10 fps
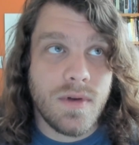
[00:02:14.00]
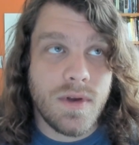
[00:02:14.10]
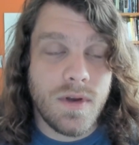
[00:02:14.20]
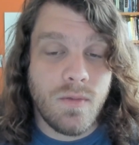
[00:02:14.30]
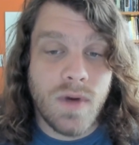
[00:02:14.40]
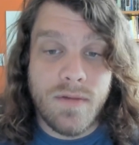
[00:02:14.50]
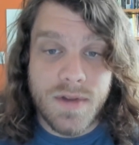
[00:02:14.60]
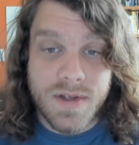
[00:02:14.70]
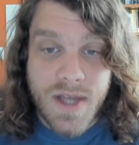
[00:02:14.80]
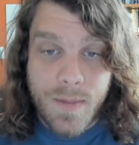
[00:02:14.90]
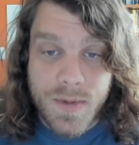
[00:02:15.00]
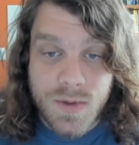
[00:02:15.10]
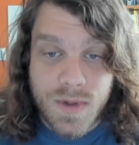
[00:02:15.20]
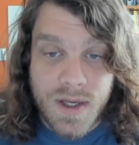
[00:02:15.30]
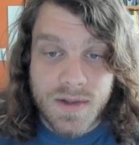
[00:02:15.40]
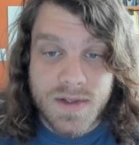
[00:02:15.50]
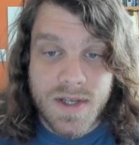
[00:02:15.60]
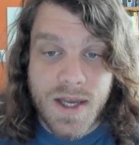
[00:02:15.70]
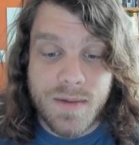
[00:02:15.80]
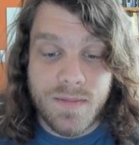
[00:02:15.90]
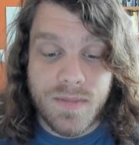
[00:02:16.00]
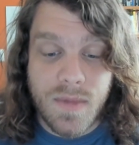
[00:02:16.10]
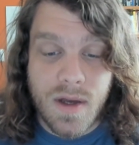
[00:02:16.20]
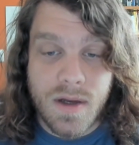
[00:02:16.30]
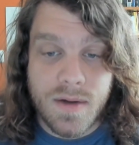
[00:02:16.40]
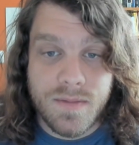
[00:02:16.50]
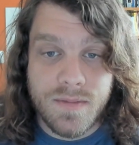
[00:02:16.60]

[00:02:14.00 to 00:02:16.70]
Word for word: whenever this happens, we get the same, um,